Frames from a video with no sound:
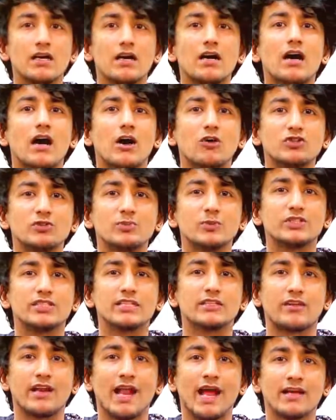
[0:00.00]
A house
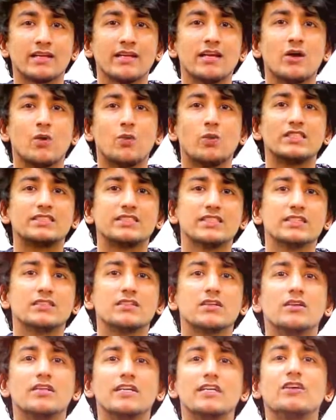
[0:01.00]
music track, which
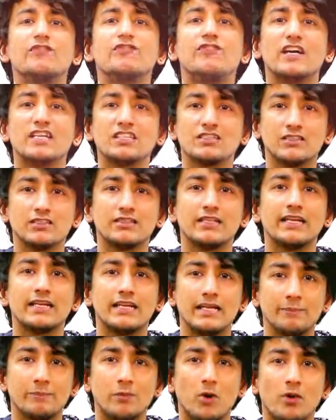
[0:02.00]
is a little faster than
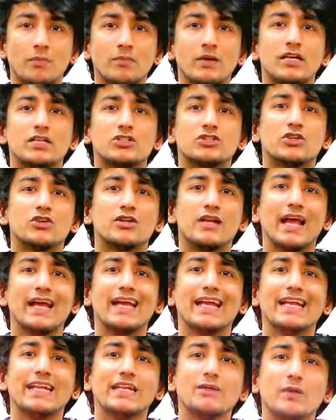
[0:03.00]
hip-hop, should
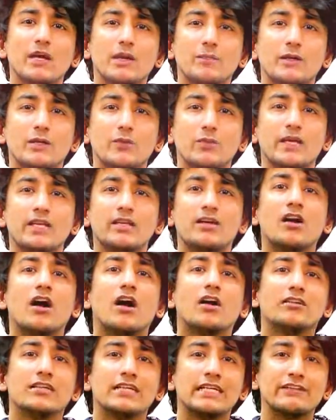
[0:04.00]
lie anywhere between
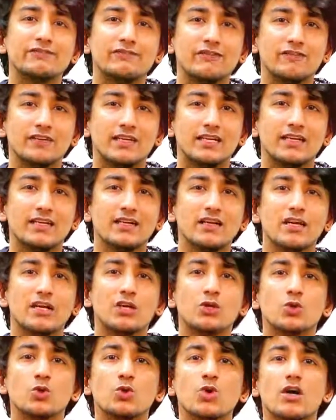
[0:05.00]
115
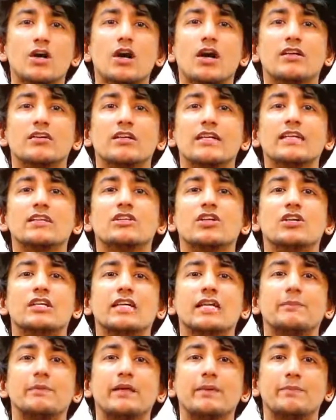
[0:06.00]
to
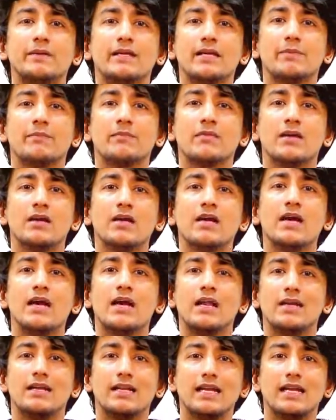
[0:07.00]
130 BPM.